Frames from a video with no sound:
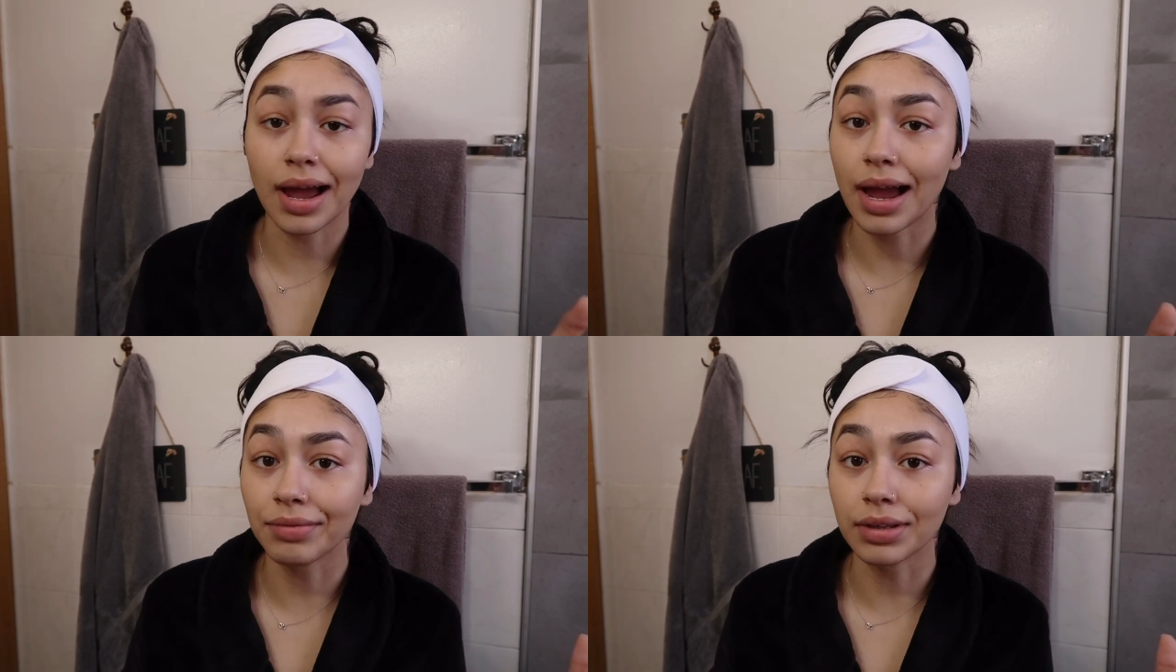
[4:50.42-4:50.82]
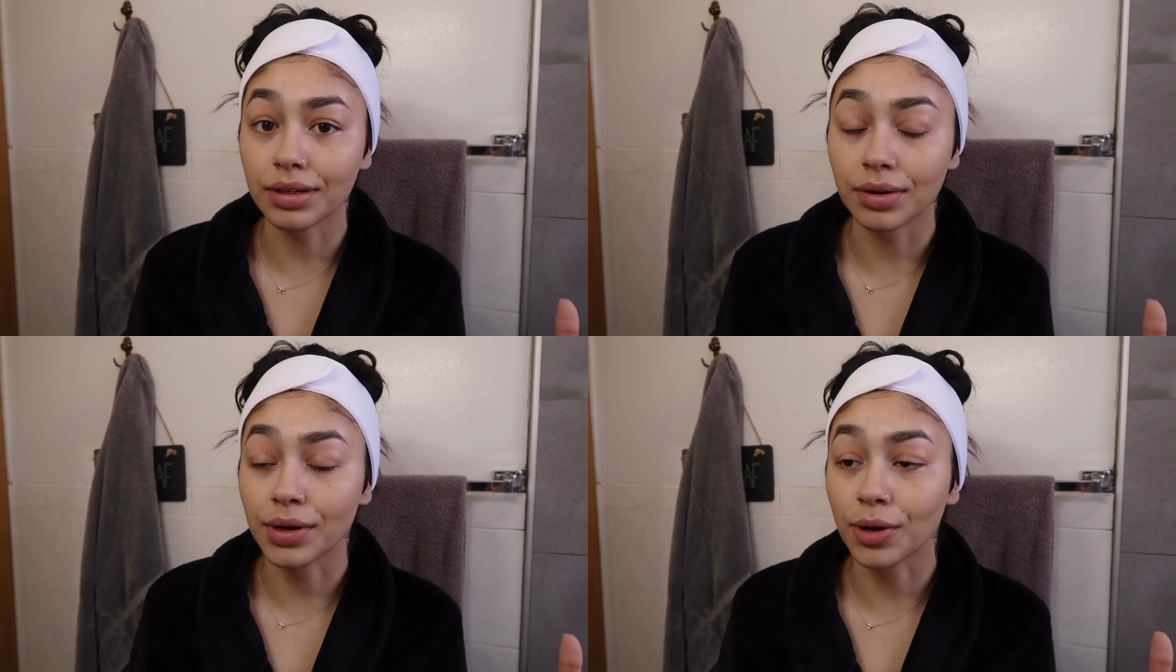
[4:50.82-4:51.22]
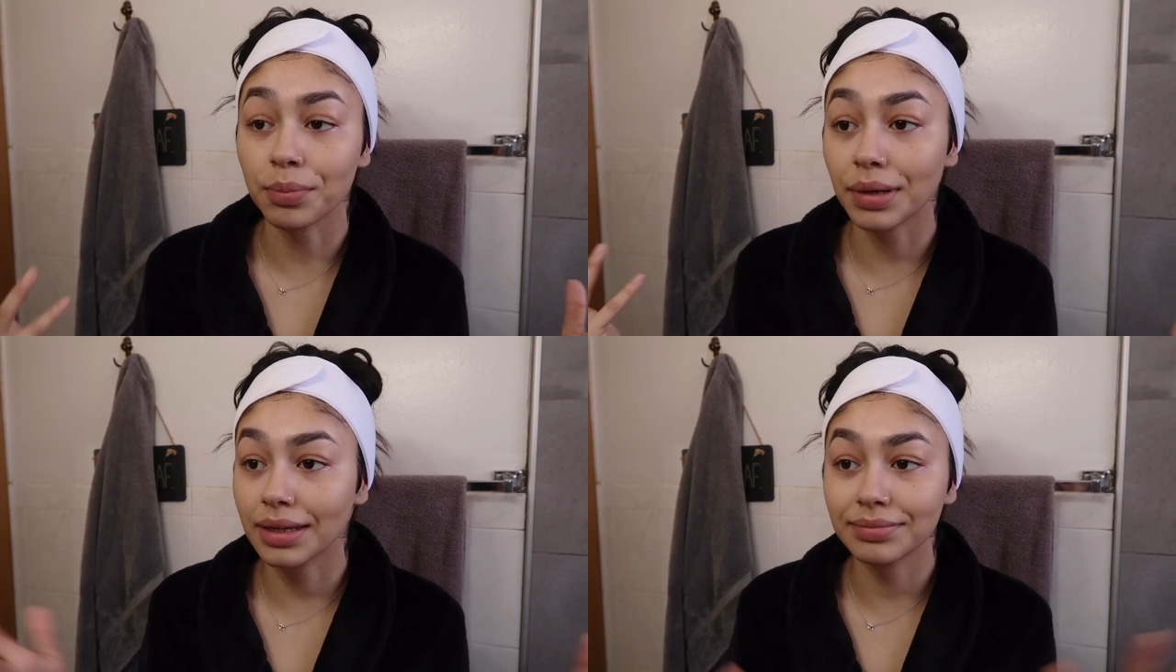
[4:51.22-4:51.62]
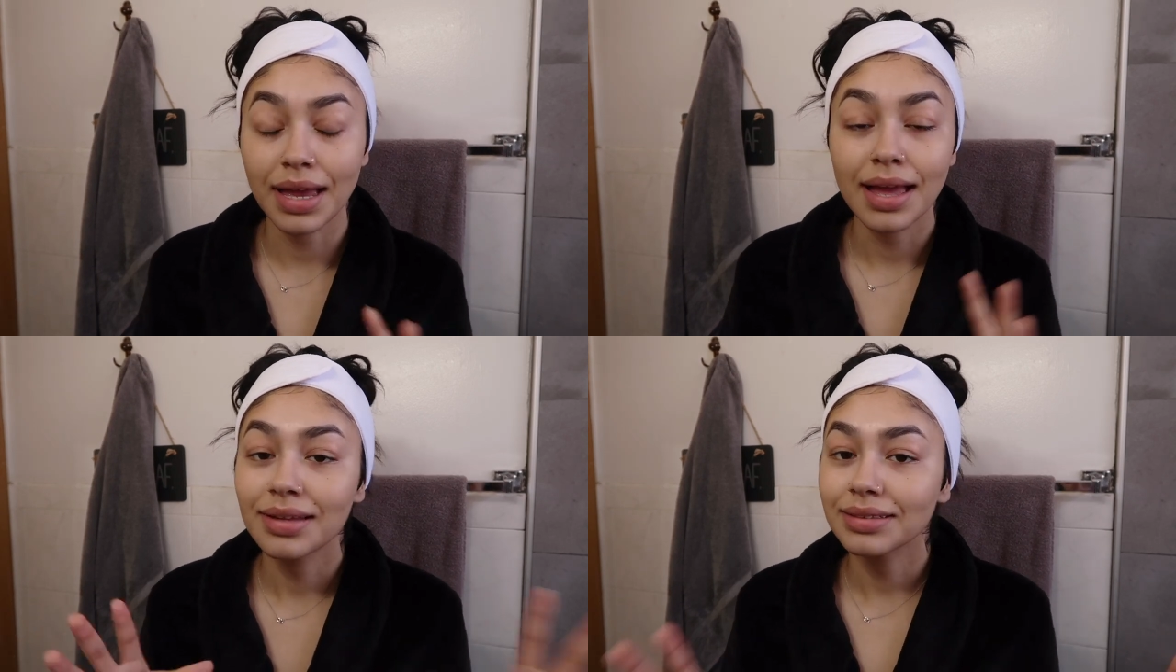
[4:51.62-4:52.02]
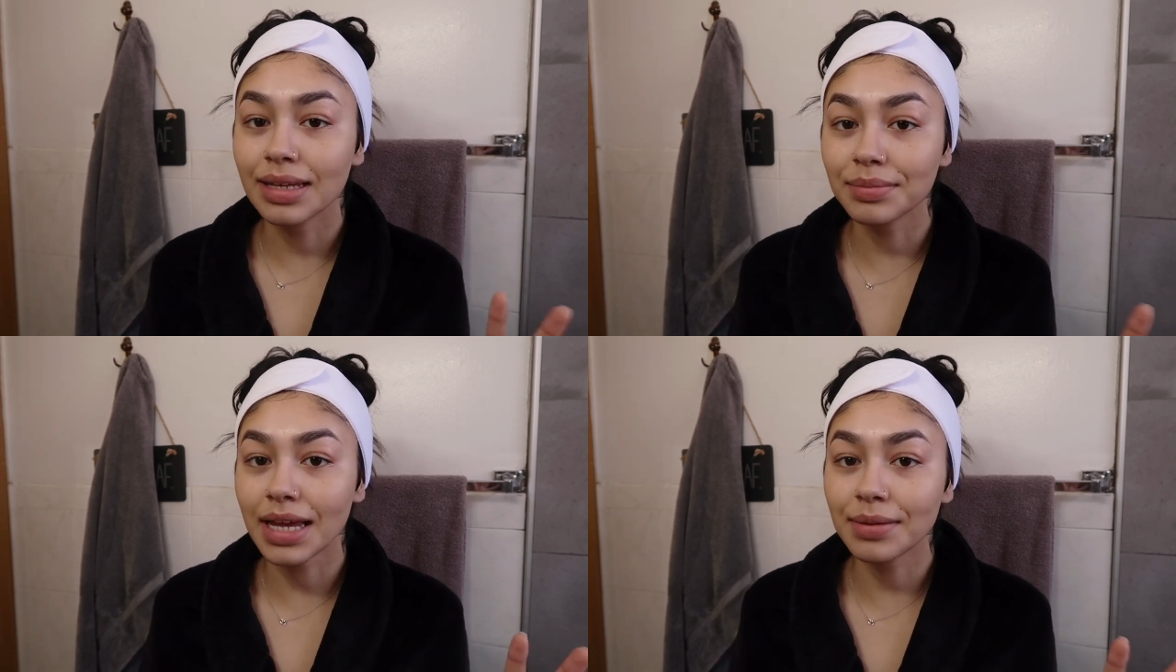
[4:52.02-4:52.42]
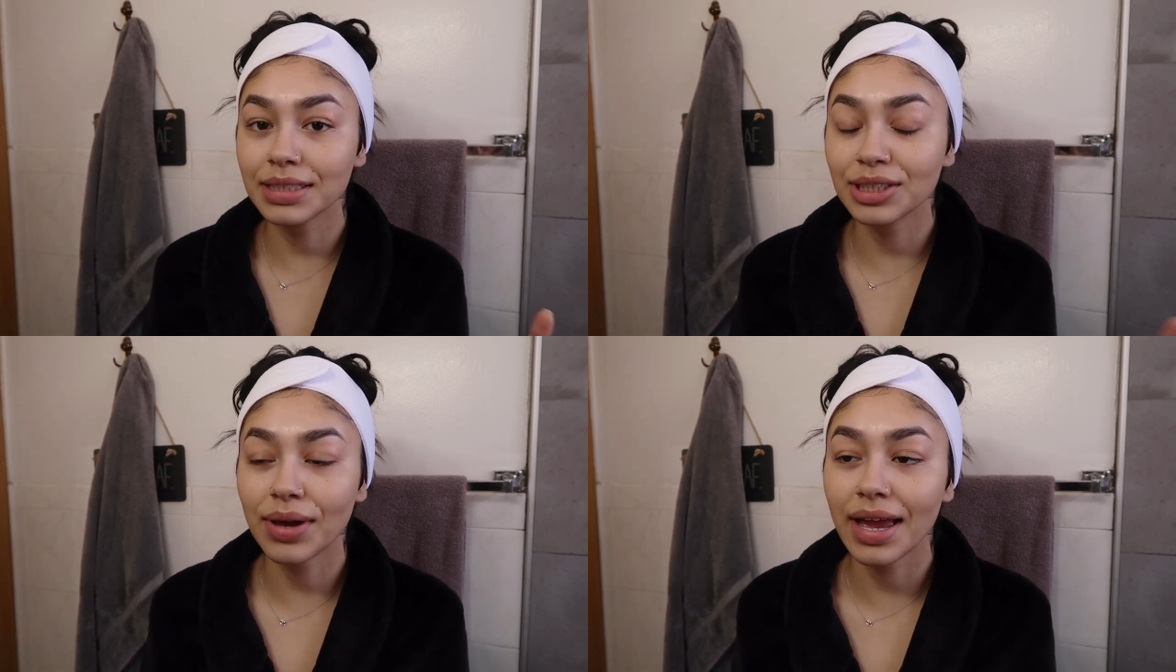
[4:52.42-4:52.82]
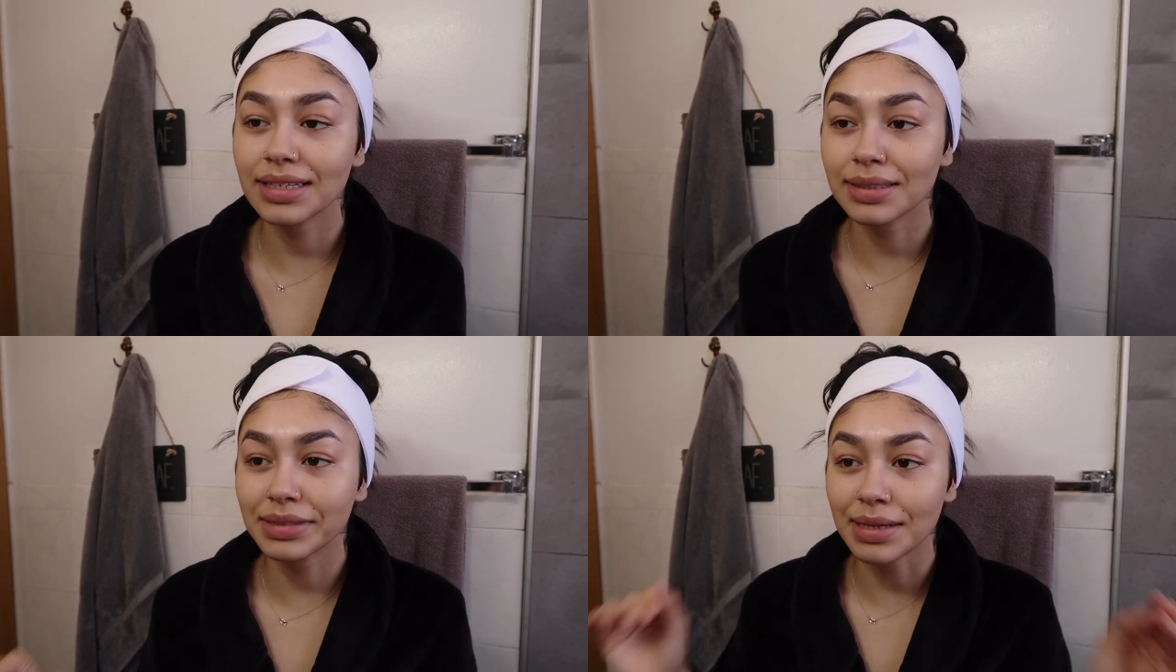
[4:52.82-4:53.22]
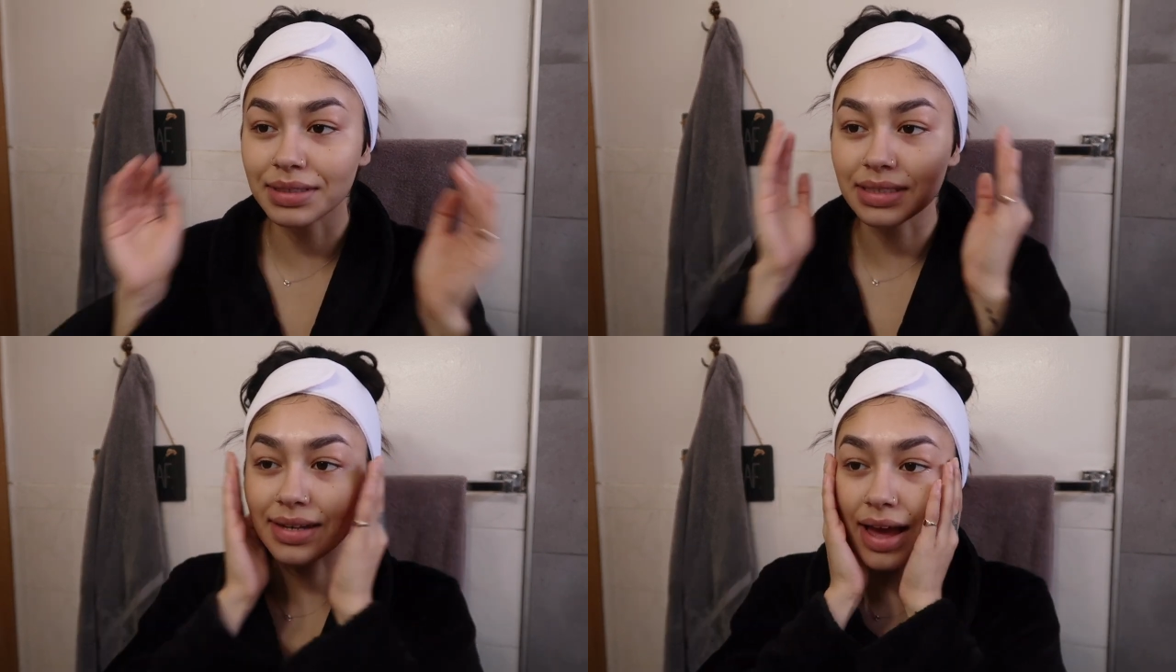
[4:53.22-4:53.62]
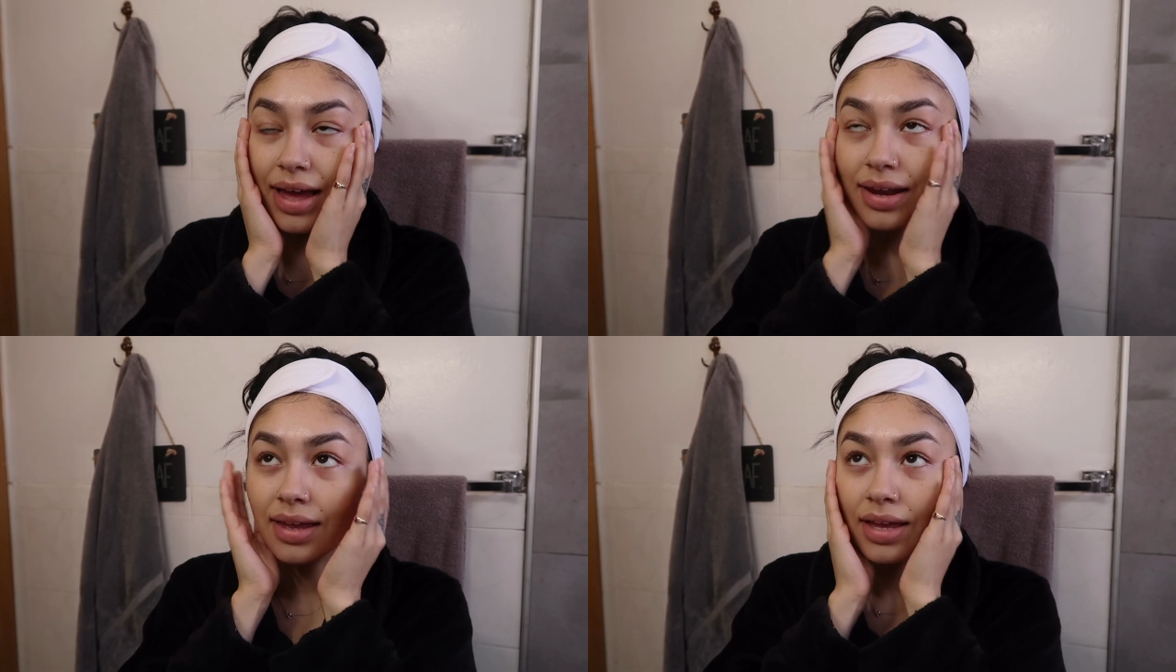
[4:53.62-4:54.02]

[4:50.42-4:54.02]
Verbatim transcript: I really don't know. But sometimes it's okay, sometimes it's not.